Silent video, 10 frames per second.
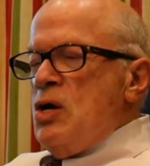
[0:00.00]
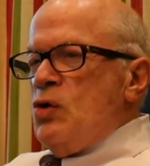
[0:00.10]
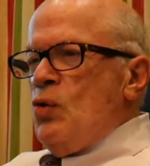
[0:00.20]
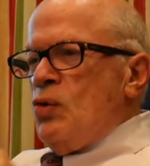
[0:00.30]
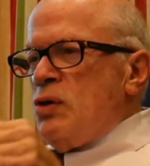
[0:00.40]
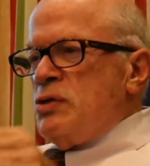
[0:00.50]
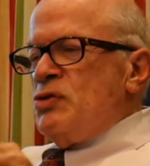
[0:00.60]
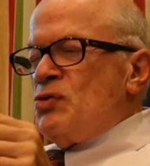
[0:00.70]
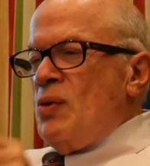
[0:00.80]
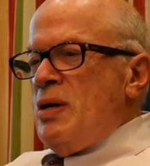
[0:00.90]
you're looking
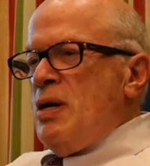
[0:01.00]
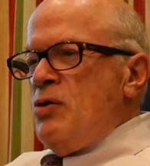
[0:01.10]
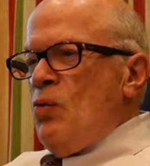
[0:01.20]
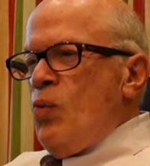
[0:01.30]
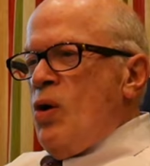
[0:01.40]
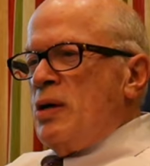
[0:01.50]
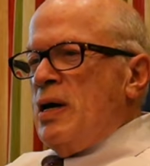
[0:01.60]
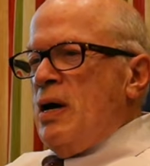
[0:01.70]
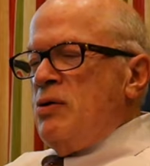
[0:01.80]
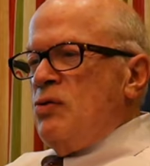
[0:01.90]
straight ahead, you walk
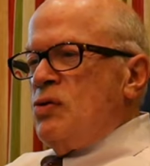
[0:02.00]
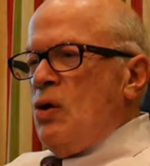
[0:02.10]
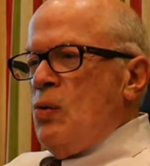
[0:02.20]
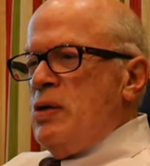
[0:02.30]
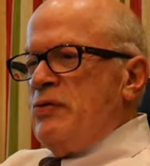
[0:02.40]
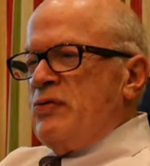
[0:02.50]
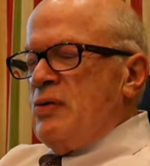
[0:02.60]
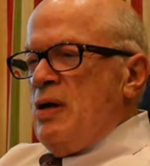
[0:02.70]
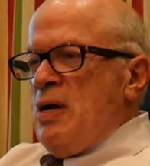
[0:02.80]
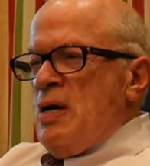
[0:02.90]
out, your toe hits
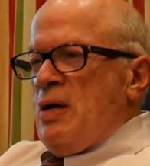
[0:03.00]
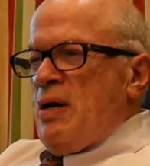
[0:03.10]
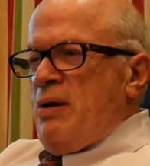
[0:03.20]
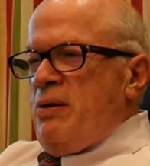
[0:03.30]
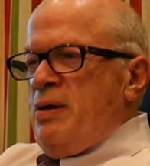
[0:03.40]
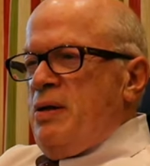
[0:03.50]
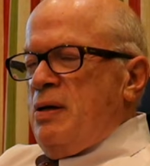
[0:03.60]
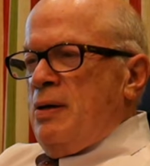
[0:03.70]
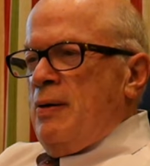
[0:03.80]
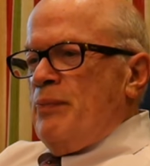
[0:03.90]

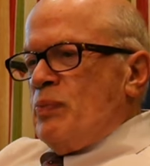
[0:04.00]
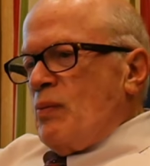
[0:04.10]
the